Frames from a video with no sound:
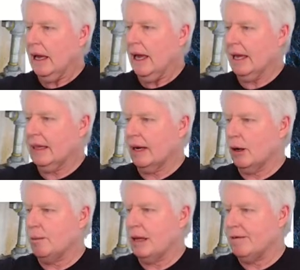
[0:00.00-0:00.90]
And
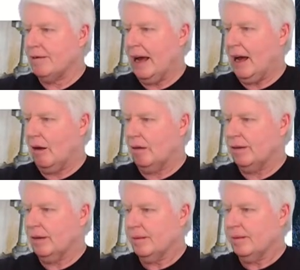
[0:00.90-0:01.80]
there will be a
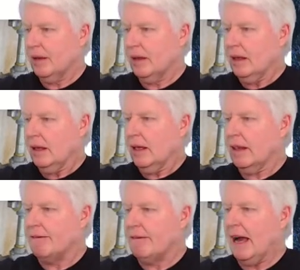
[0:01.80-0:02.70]
valve.
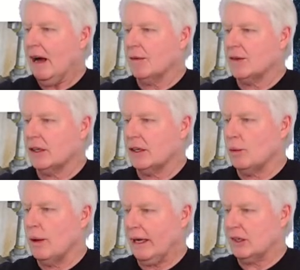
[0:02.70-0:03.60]
And the valve's a
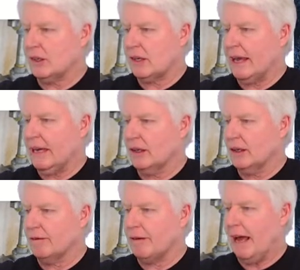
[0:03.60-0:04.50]

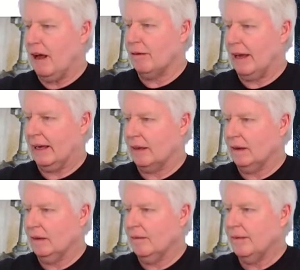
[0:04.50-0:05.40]
rectangular valve
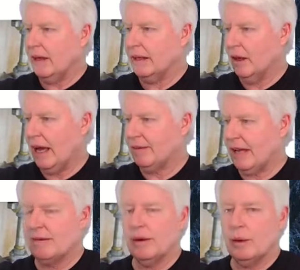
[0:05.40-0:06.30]
handle, and you'll have
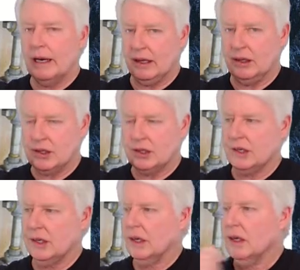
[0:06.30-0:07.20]
to have a wrench
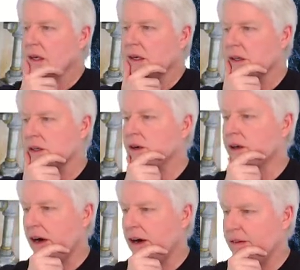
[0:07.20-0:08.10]
to
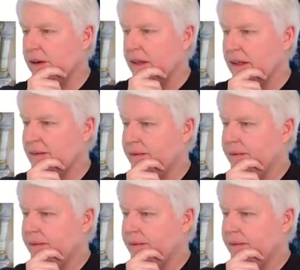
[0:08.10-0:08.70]
turn it off and on.